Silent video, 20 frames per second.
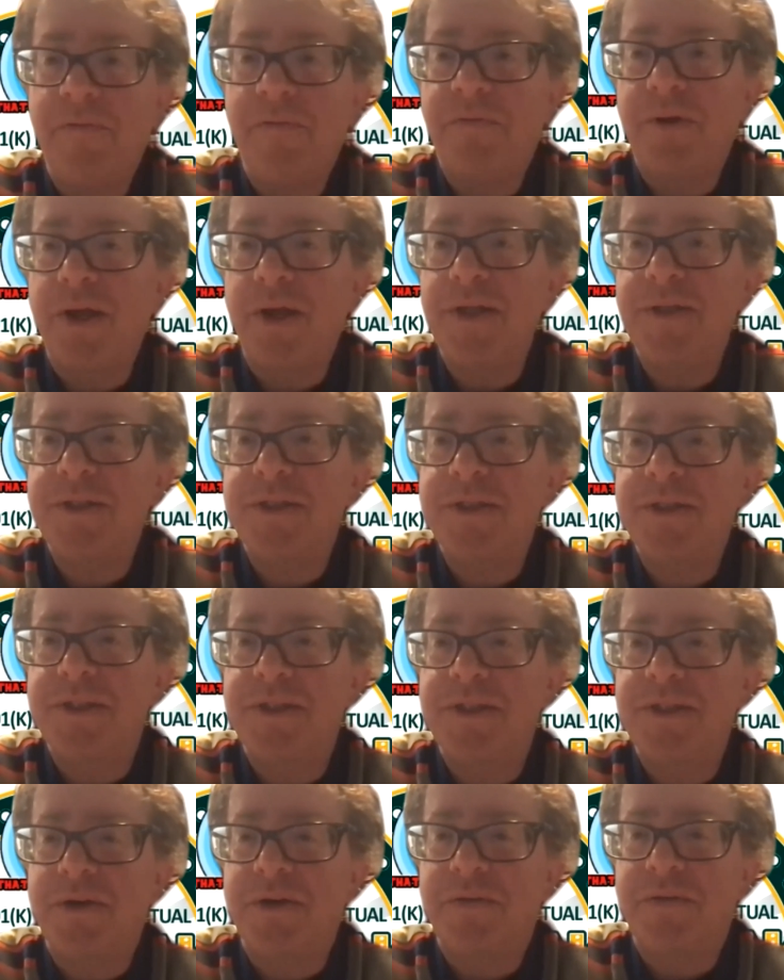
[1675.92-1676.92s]
forgets
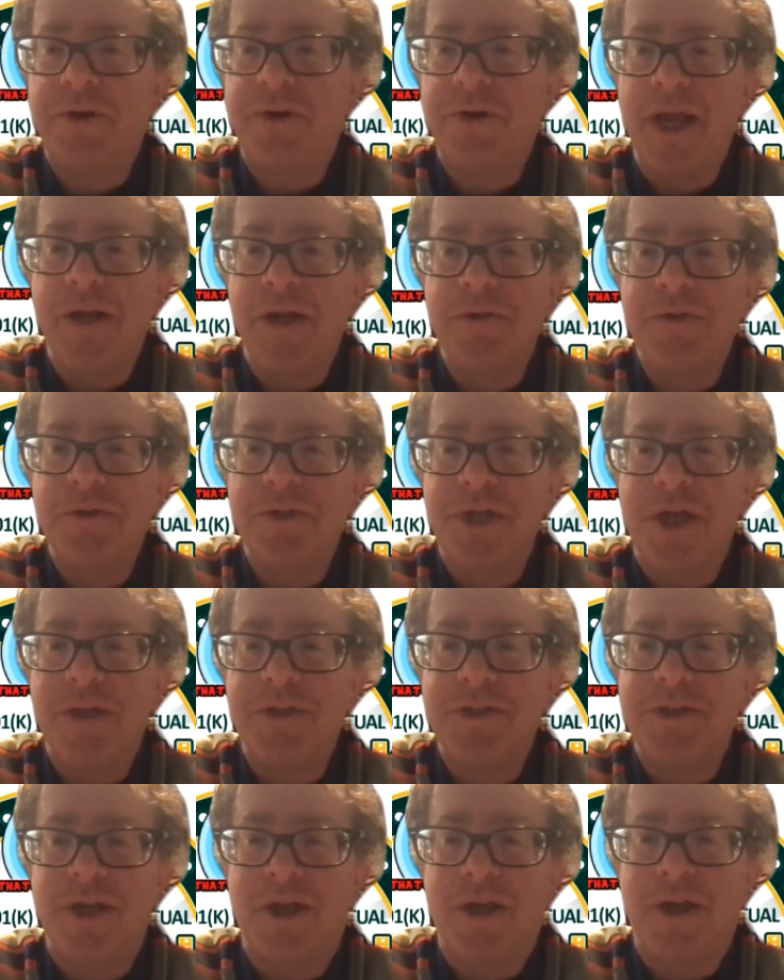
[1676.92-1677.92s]
that Fernandez was the
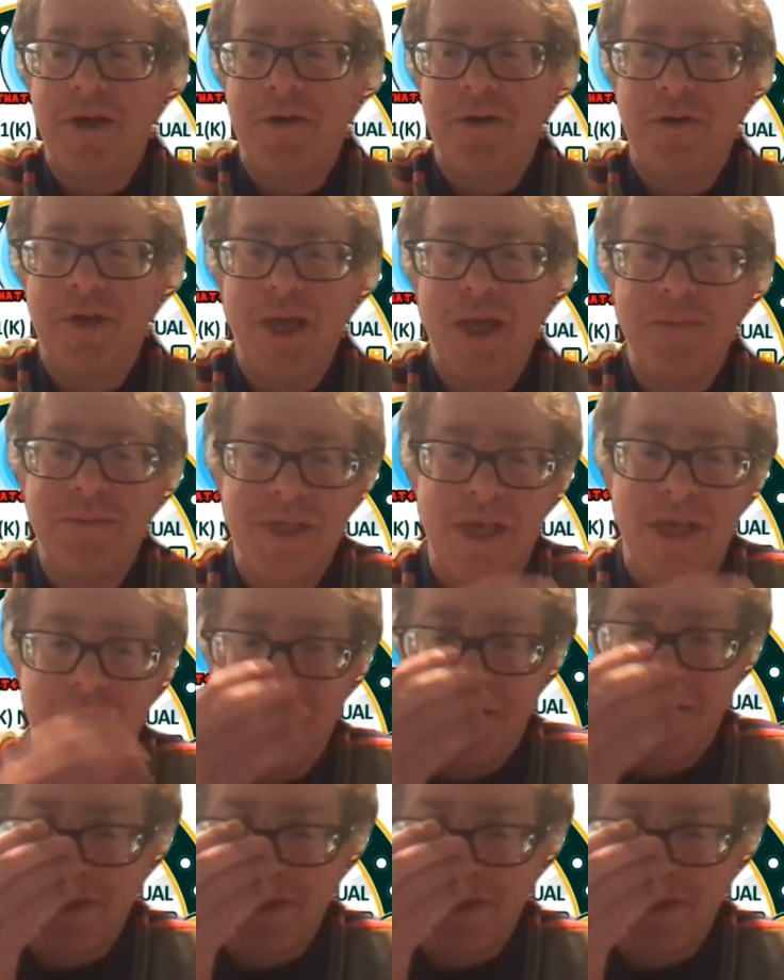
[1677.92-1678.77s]
unsung hero Game 7